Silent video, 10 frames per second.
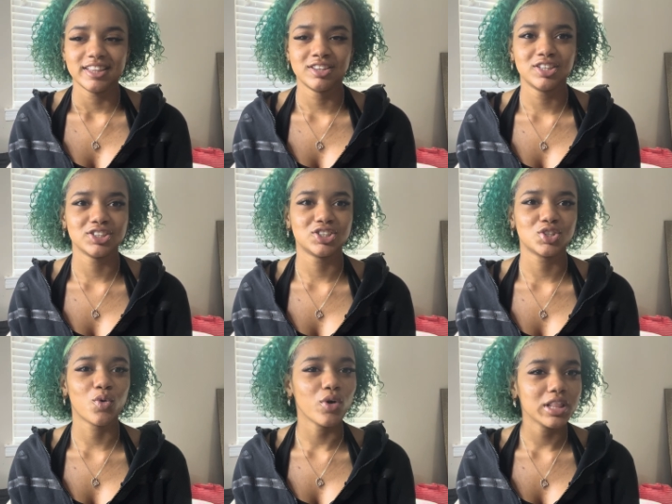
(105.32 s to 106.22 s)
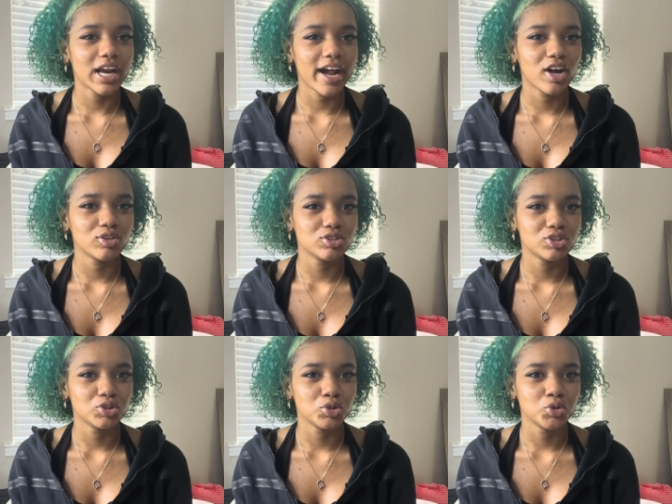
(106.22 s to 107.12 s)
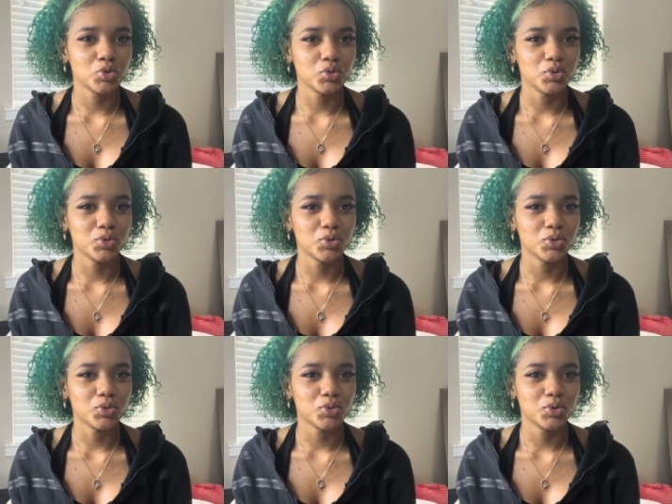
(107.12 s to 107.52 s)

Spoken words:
the school that I go to